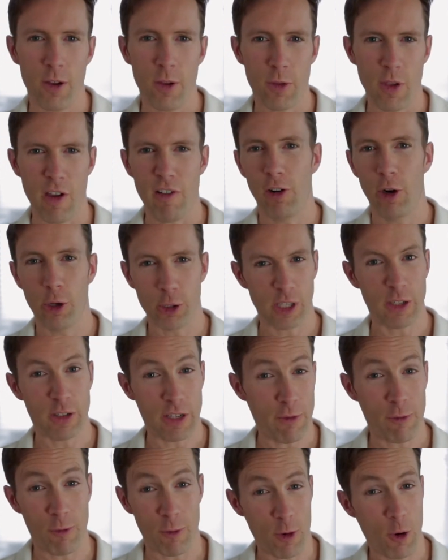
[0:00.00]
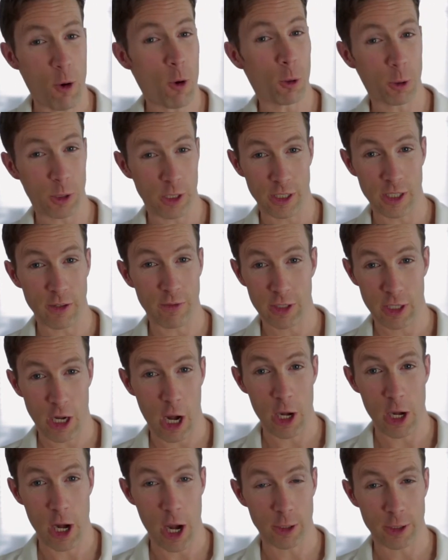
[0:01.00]
There are lots of different causes of
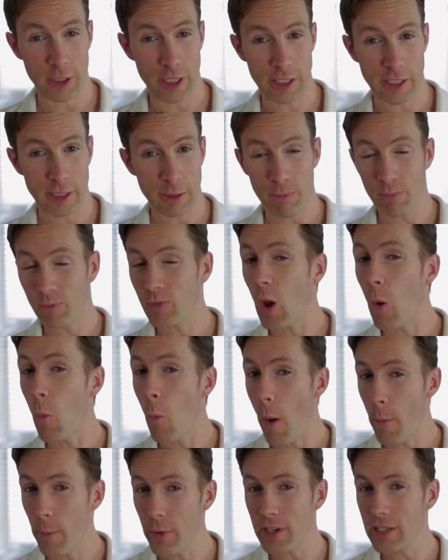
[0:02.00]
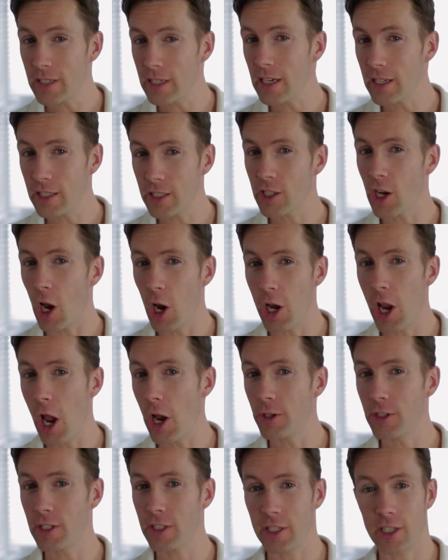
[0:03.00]
scoliosis. When we see a
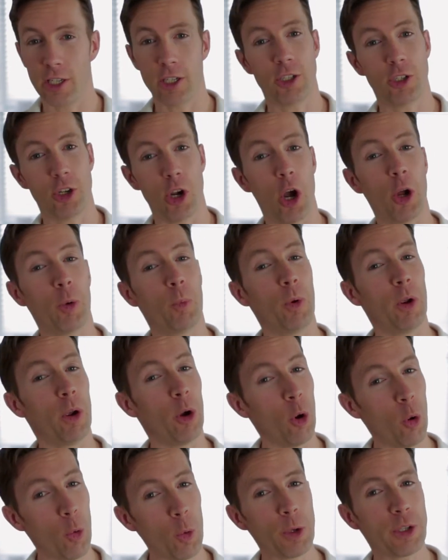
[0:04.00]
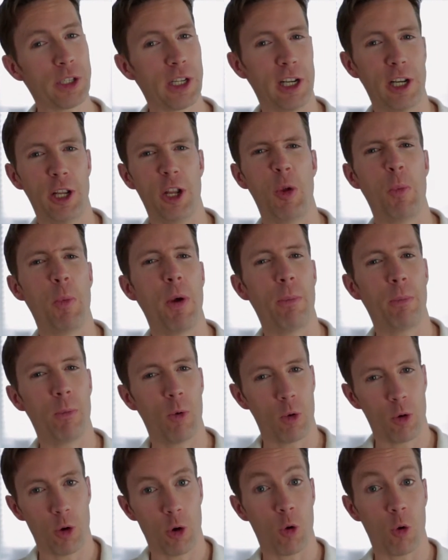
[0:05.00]
scoliosis in a child, we're always a little bit
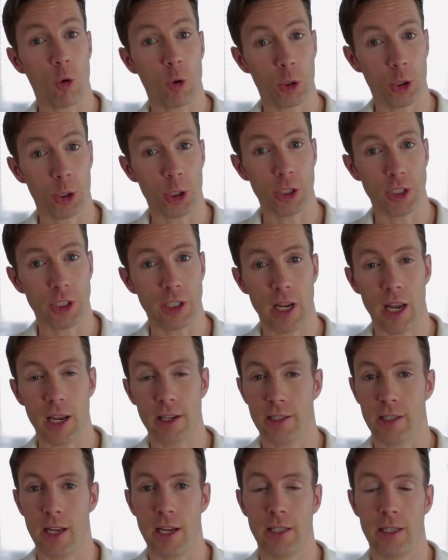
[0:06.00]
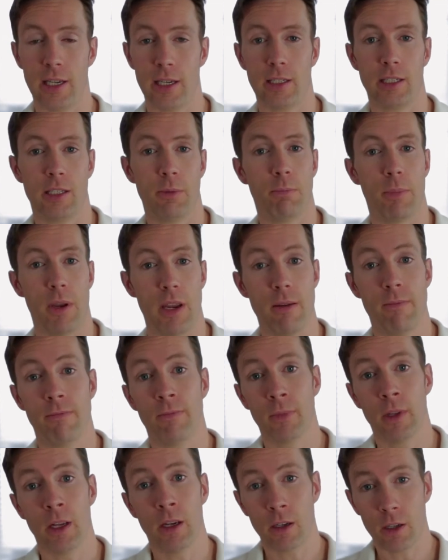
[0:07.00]
more cautious, as they tend to be
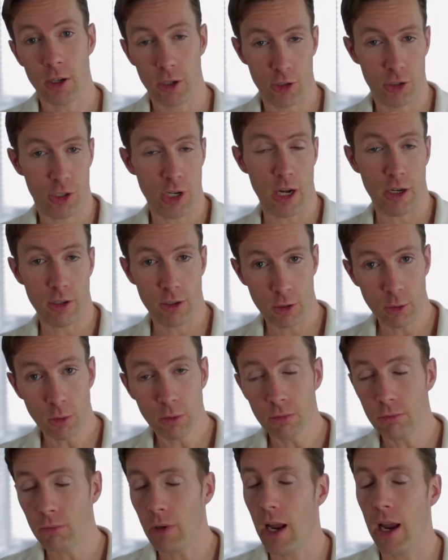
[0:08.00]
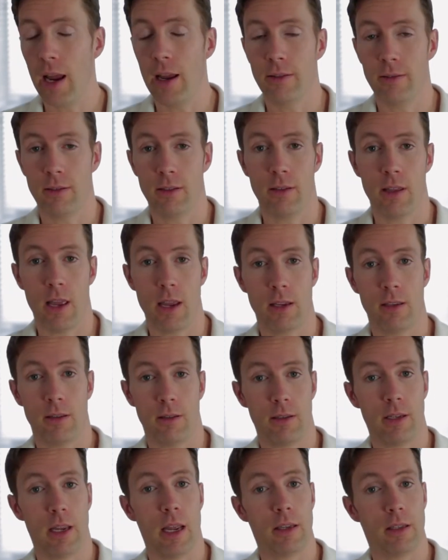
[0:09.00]
congenital and they
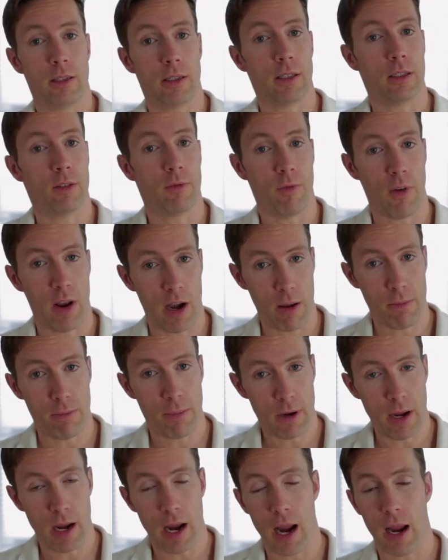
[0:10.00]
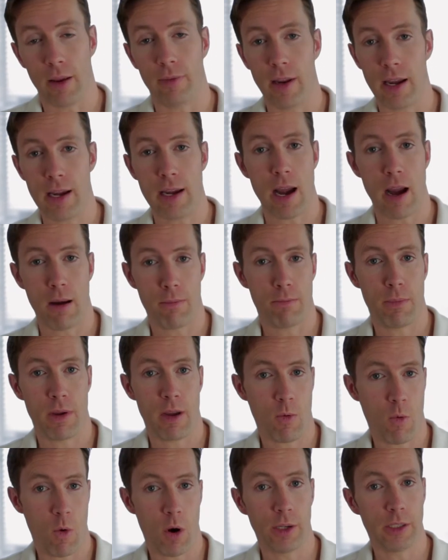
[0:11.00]
tend to develop, and they can be
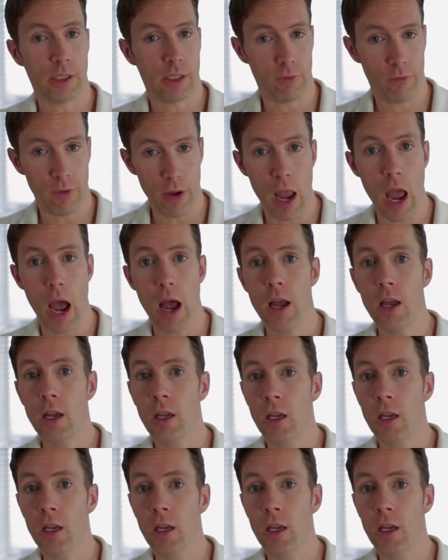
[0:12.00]
quite severe.